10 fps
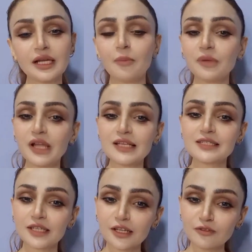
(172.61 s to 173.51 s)
plus
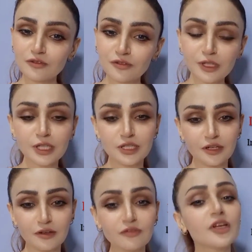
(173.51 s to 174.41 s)
infinitive